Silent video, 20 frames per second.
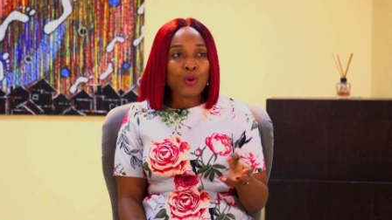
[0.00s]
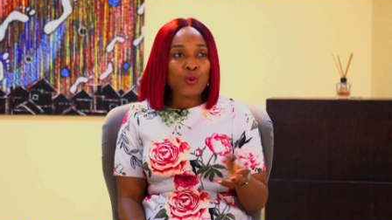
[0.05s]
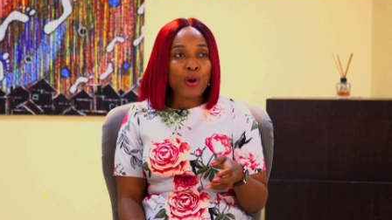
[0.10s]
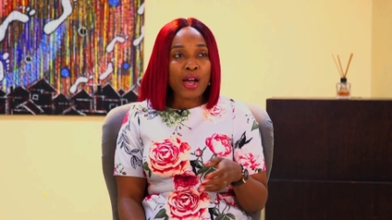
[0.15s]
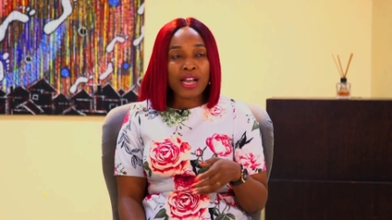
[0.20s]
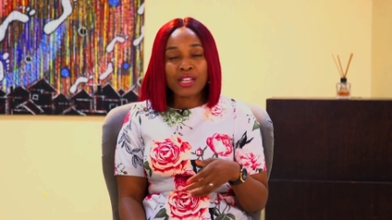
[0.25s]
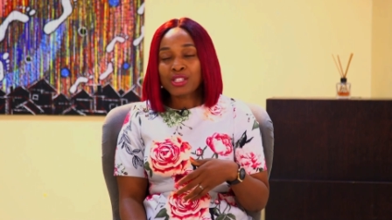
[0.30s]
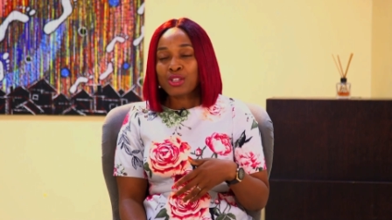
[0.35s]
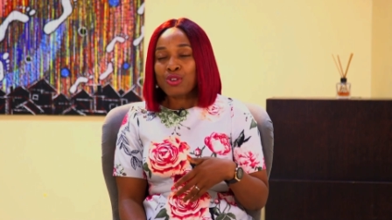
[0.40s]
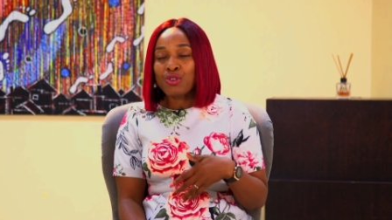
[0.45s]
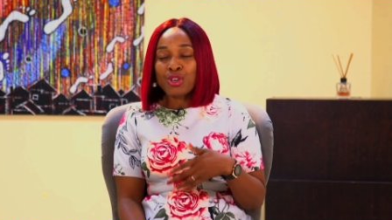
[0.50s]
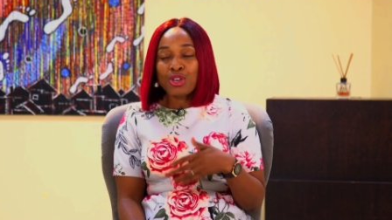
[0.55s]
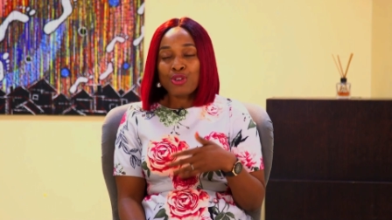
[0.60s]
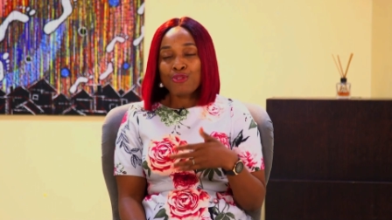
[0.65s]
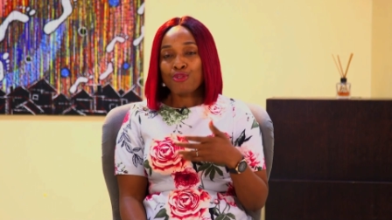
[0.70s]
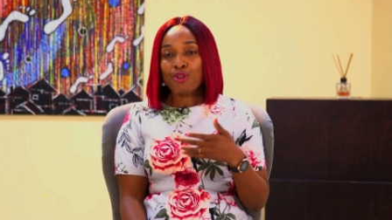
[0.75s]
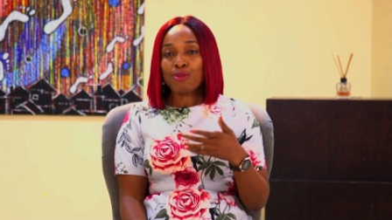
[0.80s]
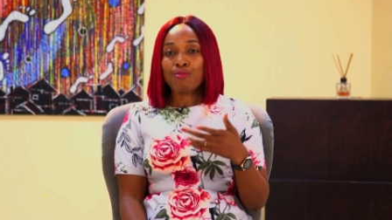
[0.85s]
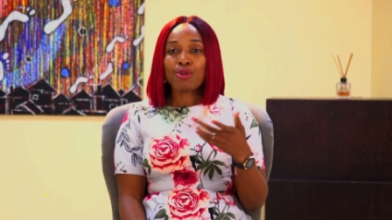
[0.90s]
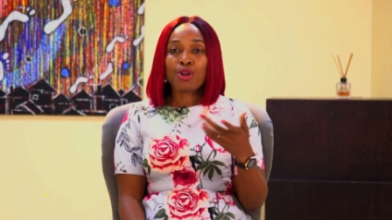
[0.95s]
Why is he
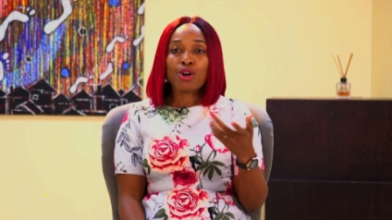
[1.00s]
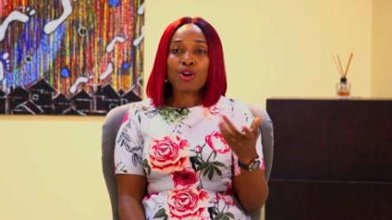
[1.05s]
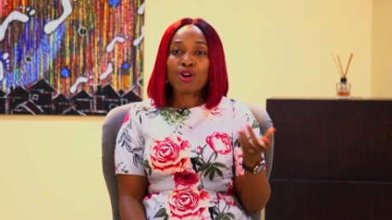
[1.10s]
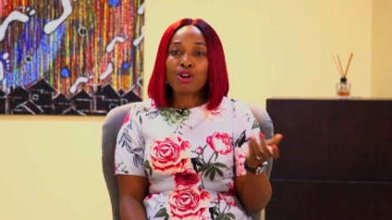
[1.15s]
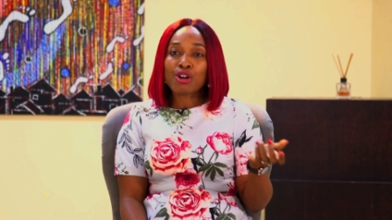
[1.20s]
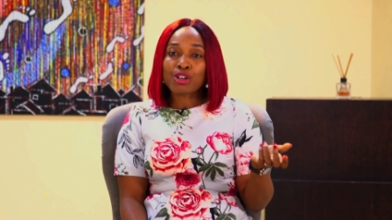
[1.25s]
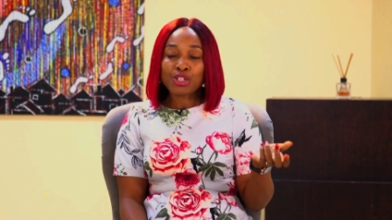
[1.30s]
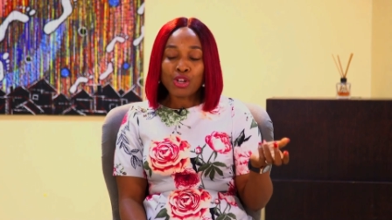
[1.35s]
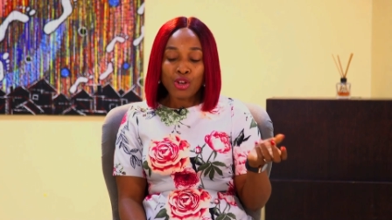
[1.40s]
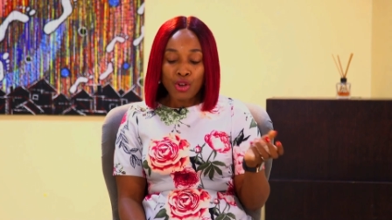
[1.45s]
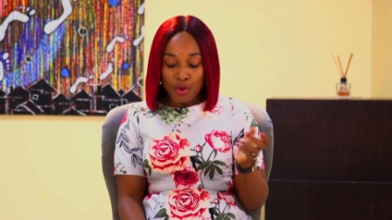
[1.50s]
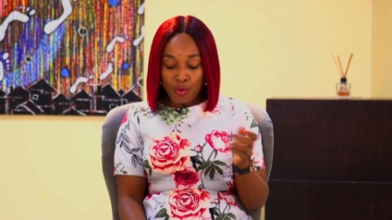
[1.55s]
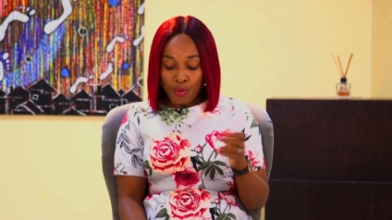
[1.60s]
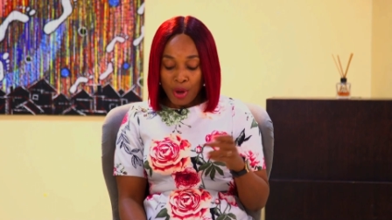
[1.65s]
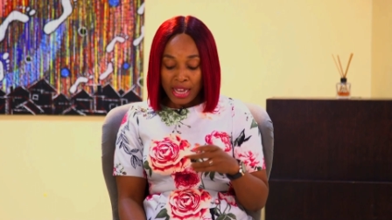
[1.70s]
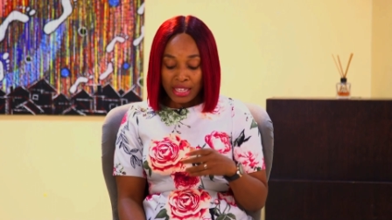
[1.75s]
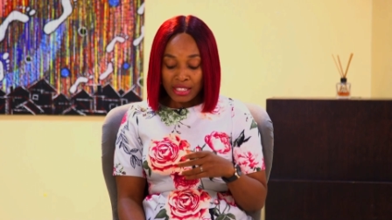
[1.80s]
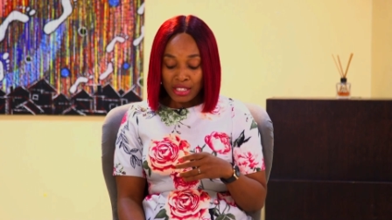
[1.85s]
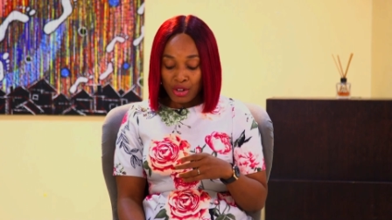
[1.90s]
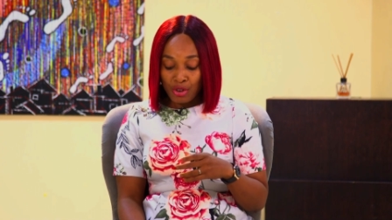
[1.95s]
looking for blood?
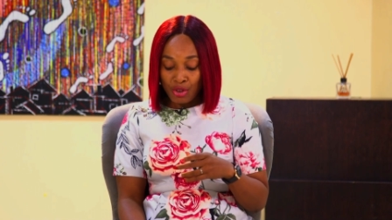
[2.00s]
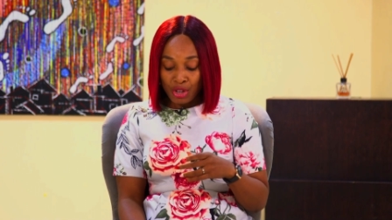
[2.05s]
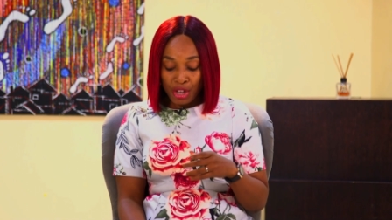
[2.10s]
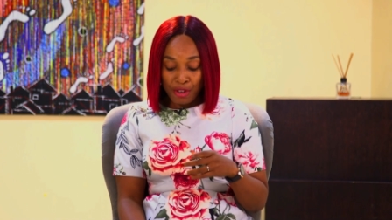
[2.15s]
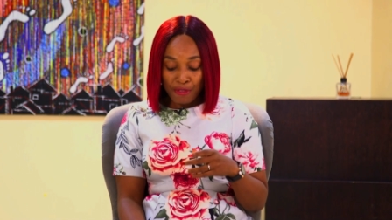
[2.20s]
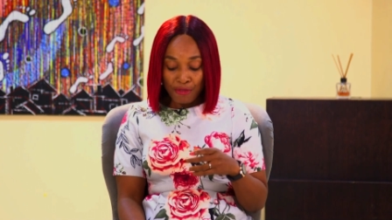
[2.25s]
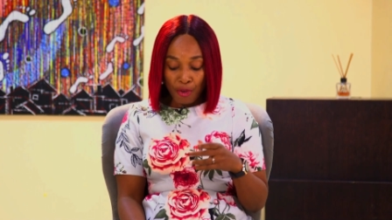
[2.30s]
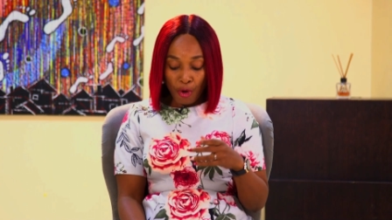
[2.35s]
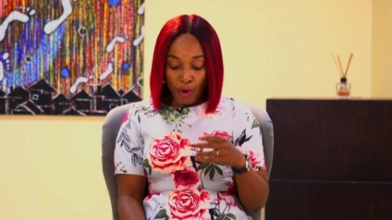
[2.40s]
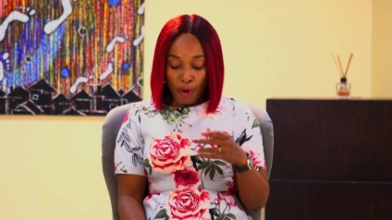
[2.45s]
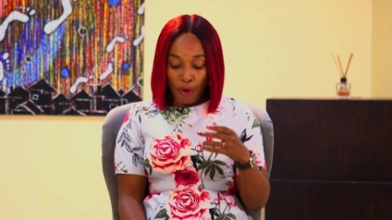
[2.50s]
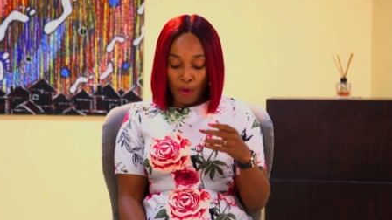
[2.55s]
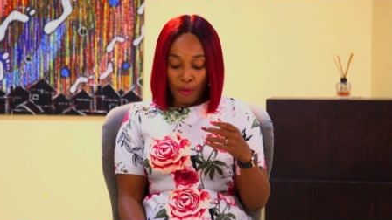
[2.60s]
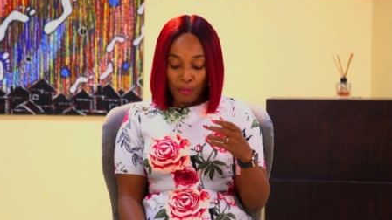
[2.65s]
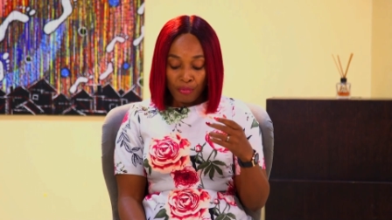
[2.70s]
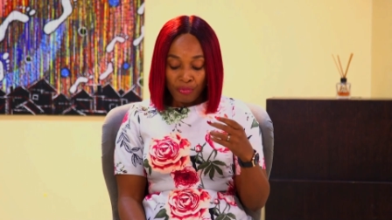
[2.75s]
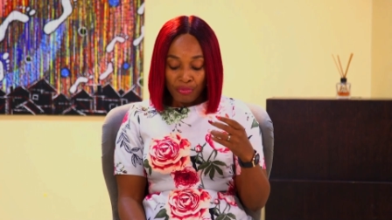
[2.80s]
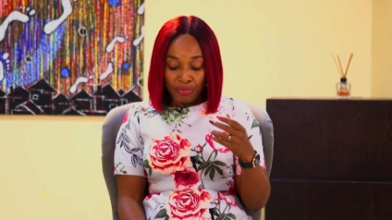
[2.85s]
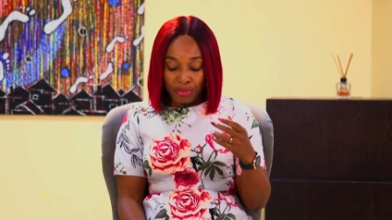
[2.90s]
Why is he looking for,